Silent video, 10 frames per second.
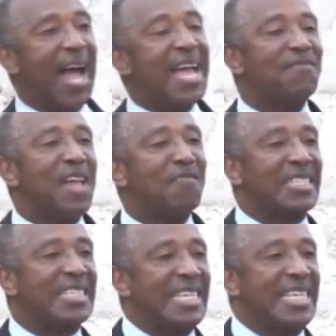I have
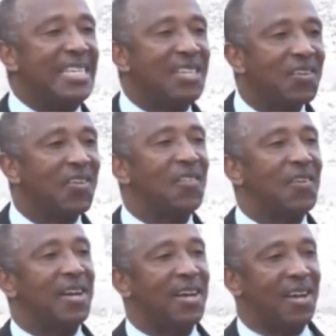never seen
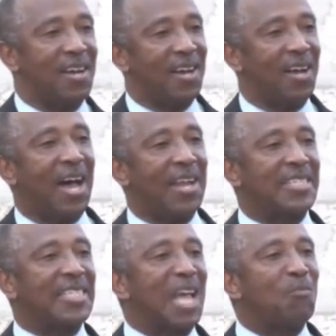an
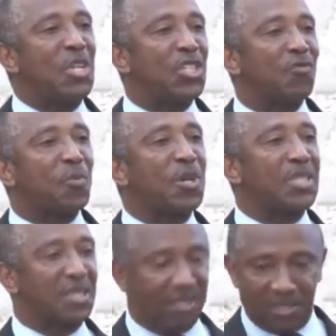assemblage of
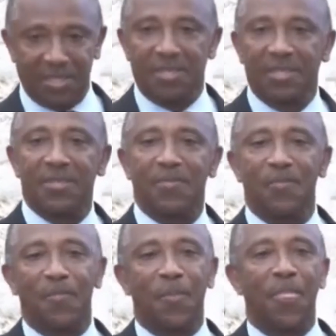persons
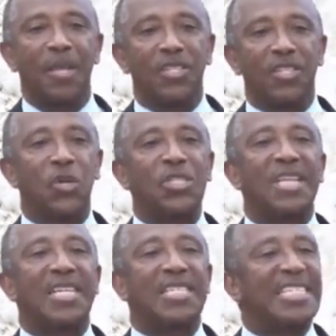so
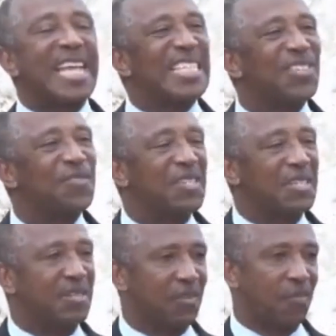
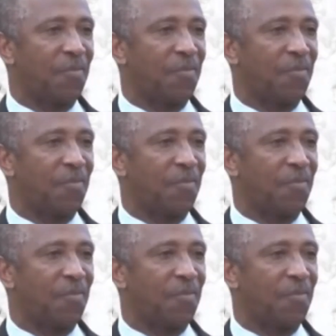successful